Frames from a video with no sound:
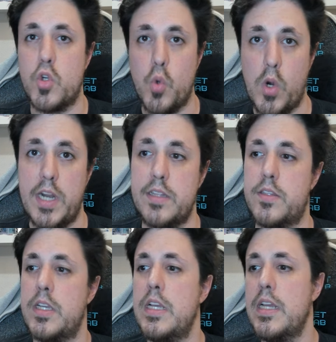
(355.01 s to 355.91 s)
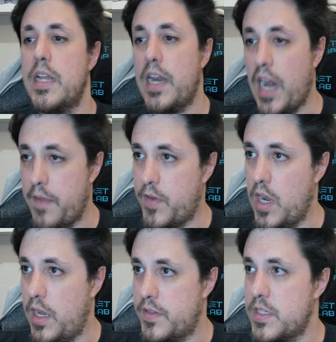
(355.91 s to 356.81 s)
current life
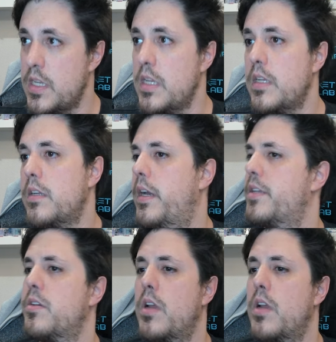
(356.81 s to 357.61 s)
cards. So